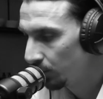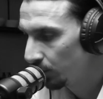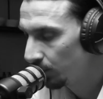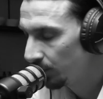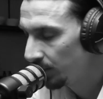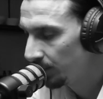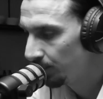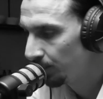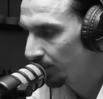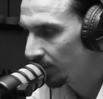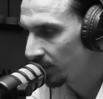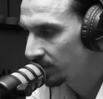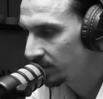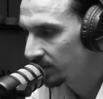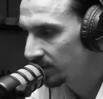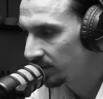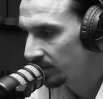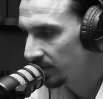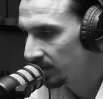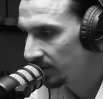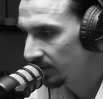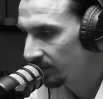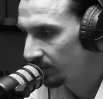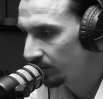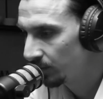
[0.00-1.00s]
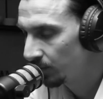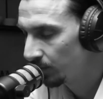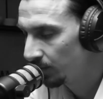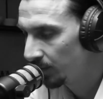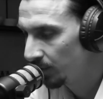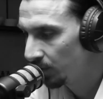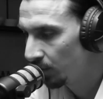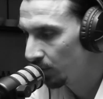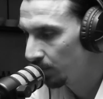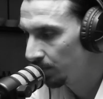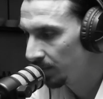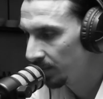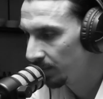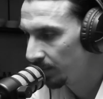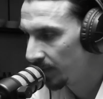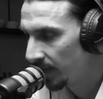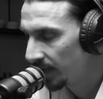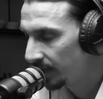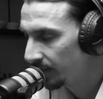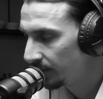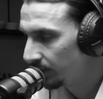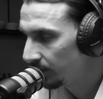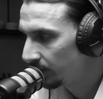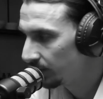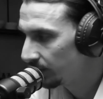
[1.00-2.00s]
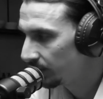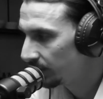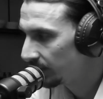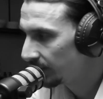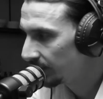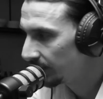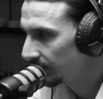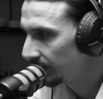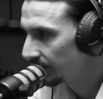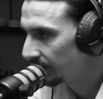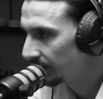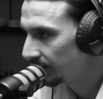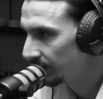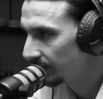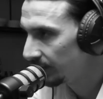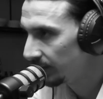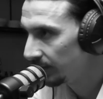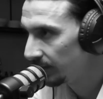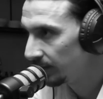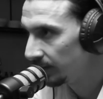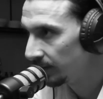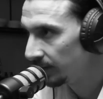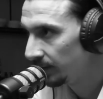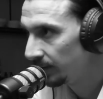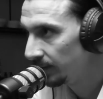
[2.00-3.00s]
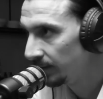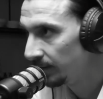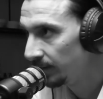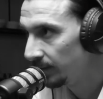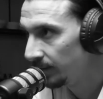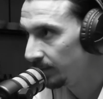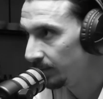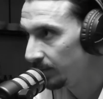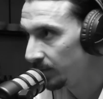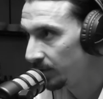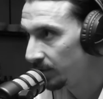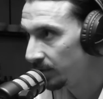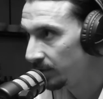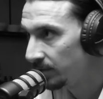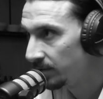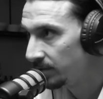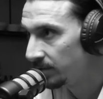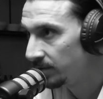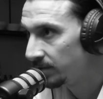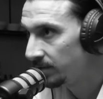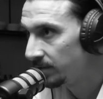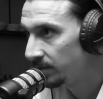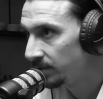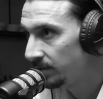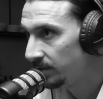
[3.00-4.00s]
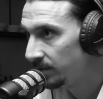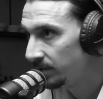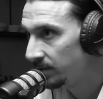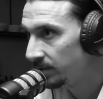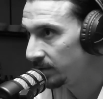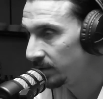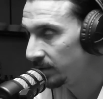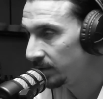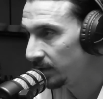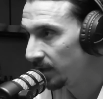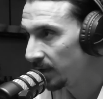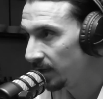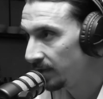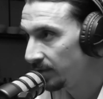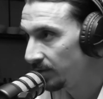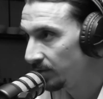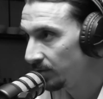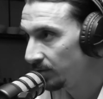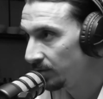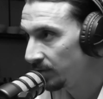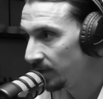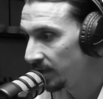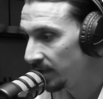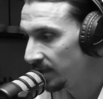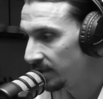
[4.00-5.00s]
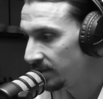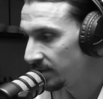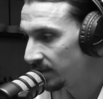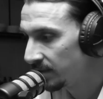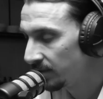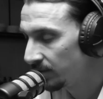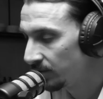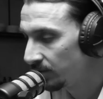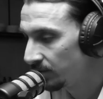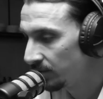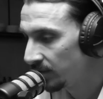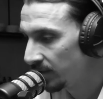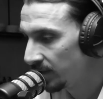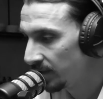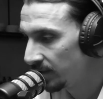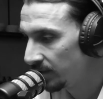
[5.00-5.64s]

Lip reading: be positive, to be open-minded, and because a new day is a new day.